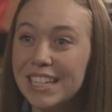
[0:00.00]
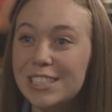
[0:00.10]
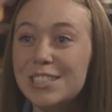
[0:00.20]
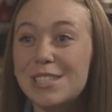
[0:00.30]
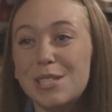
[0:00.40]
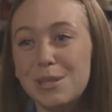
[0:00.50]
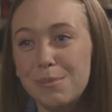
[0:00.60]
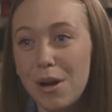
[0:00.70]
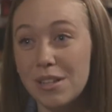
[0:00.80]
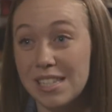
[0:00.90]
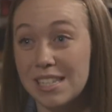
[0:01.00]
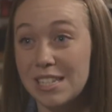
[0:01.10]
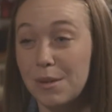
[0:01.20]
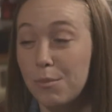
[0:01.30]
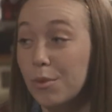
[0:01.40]
that's just a small
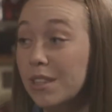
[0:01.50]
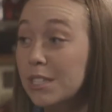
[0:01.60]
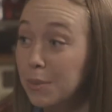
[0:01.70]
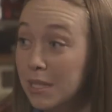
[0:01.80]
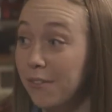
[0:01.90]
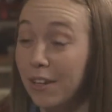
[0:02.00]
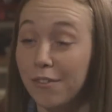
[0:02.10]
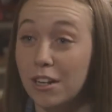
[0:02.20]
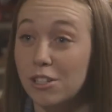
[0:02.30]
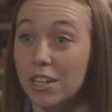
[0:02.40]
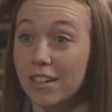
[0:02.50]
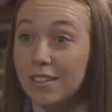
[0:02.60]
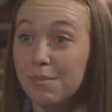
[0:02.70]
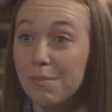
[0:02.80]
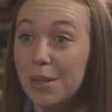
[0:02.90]
system with a specific function.